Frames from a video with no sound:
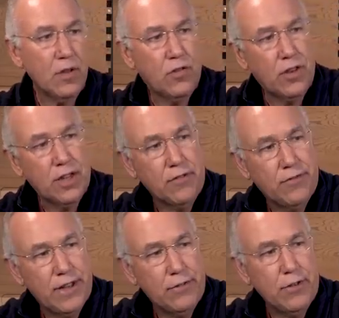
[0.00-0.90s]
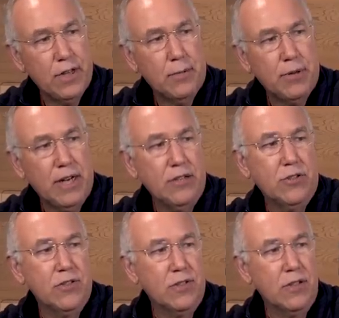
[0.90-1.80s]
So they can vent through the upper
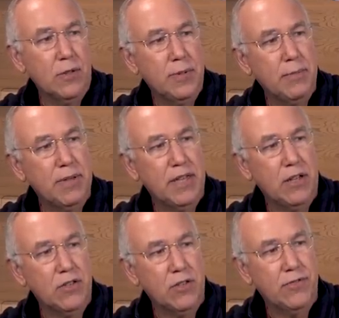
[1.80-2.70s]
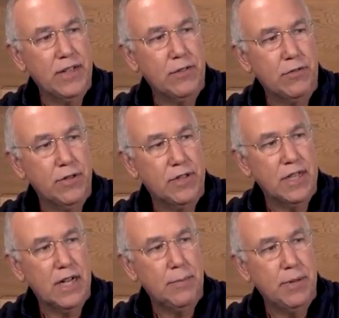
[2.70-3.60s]
entrance a little bit, but they also vent through the
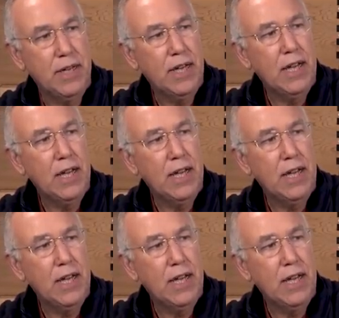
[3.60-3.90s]
top